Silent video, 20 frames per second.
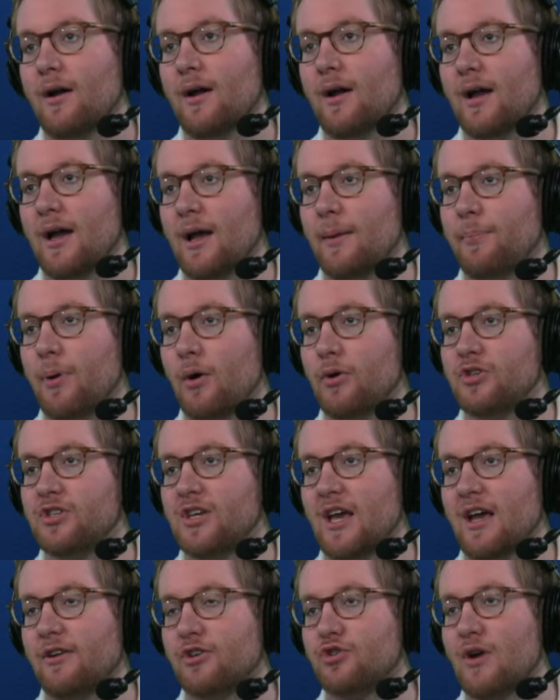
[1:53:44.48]
And Post
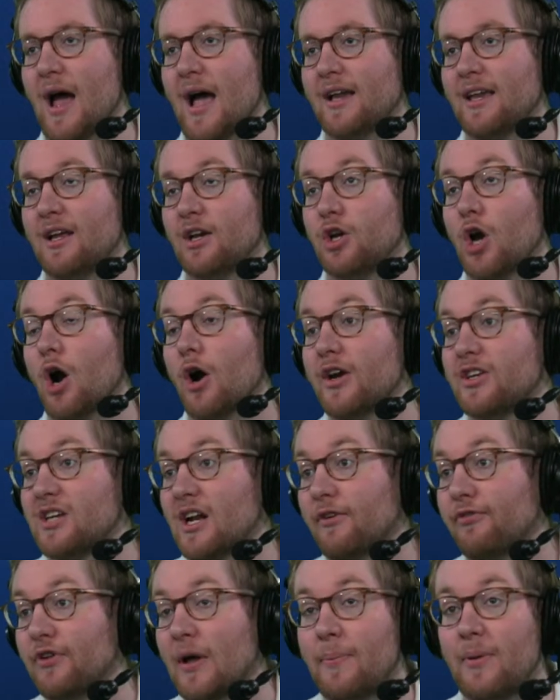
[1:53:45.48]
can't track it. Curry's got
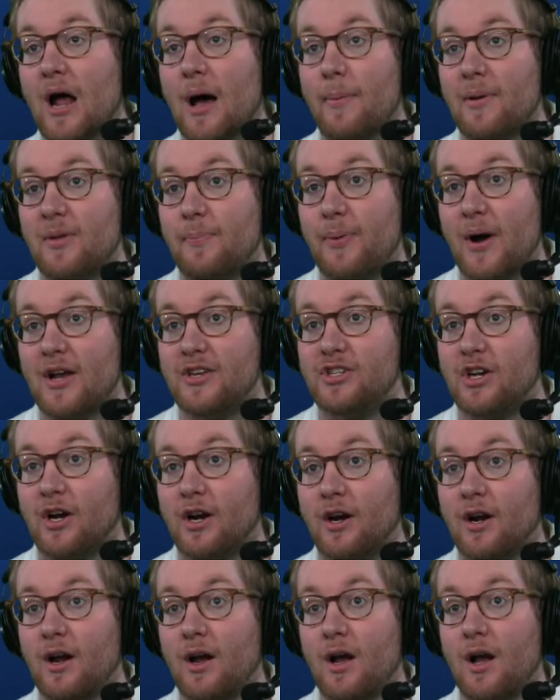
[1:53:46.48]
to flip it up at the
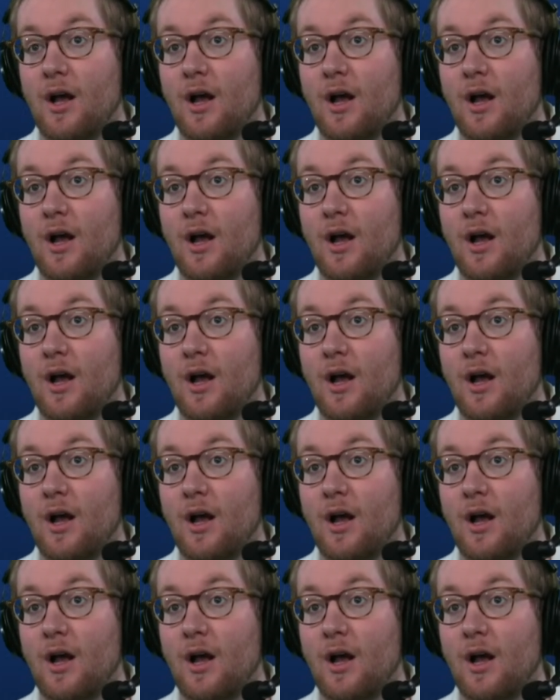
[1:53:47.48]
buzzer.